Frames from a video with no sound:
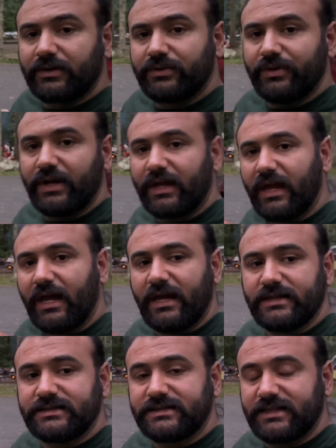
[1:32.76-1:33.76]
quick
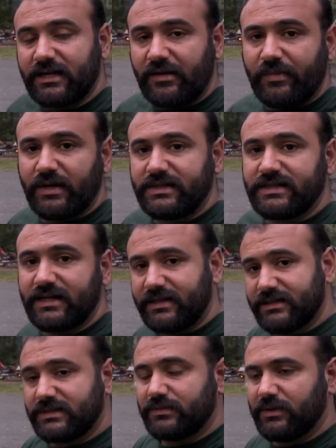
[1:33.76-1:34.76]
and set up my tent
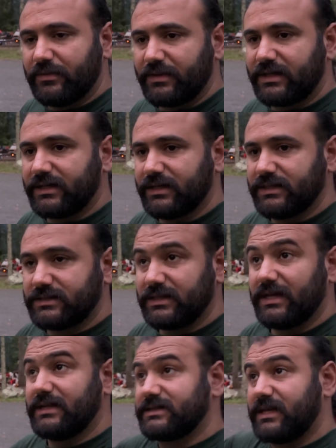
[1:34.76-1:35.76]
as well because
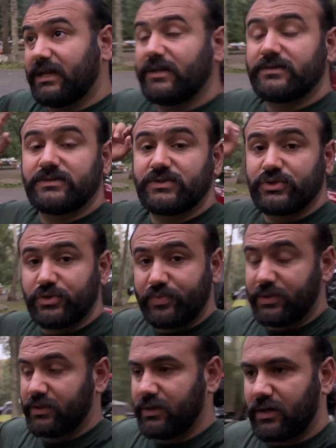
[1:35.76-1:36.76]
it's getting
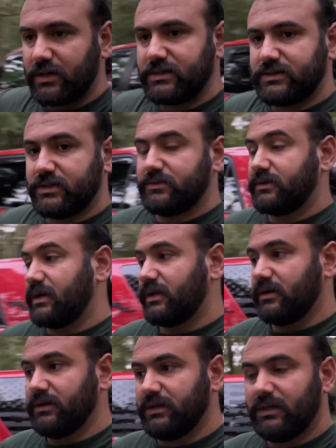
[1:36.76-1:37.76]
super dark, so we
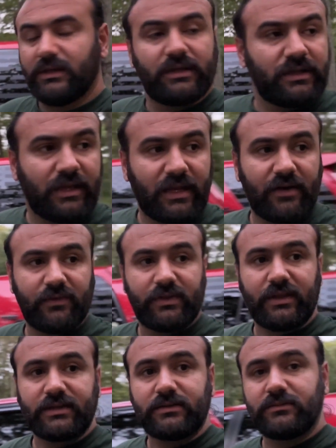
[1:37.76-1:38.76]
gotta get
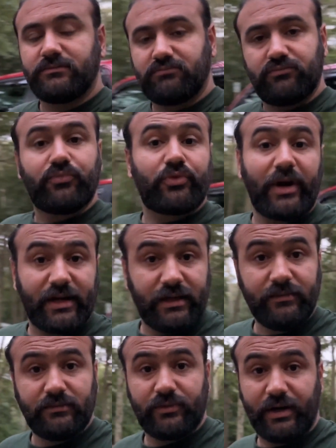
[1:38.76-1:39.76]
everything ready
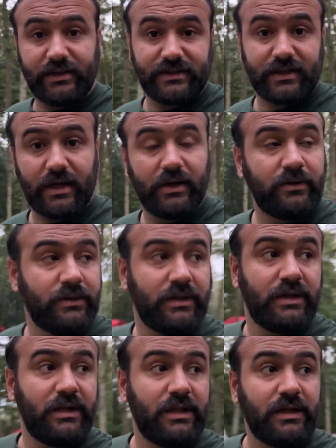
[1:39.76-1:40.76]
to go.
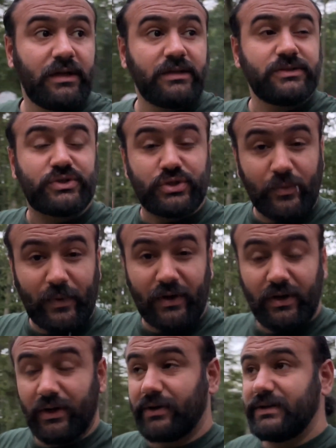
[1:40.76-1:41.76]
Super
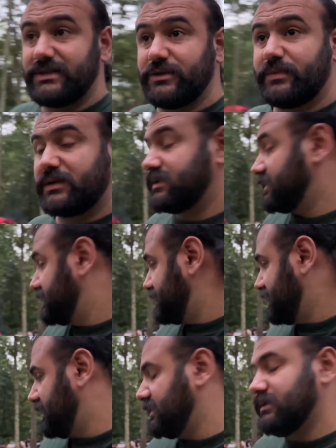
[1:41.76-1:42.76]
hungry, super
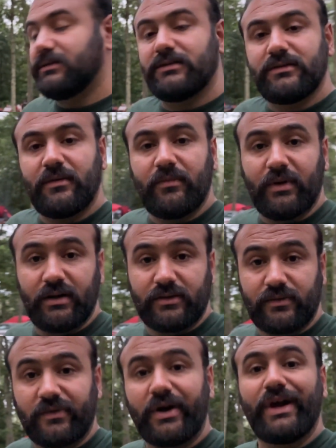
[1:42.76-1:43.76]
thirsty, but
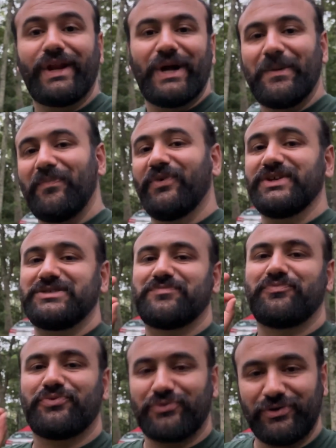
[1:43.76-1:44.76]
ride up was
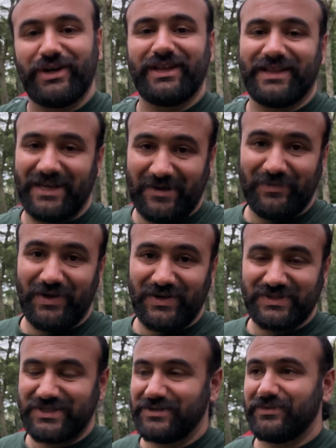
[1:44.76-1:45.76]
pretty damn
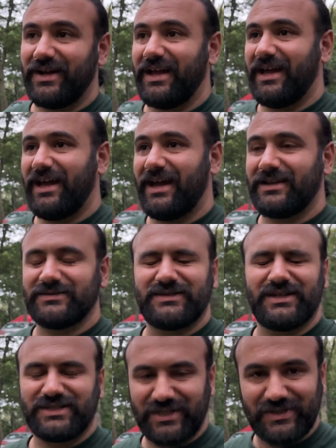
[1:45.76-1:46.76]
awesome. I had
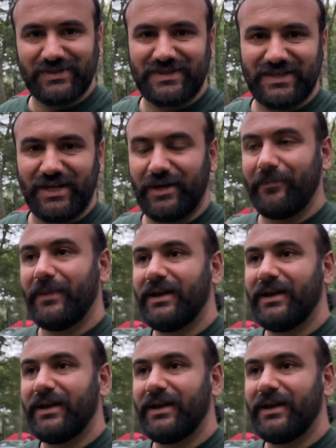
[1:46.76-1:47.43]
such a good time.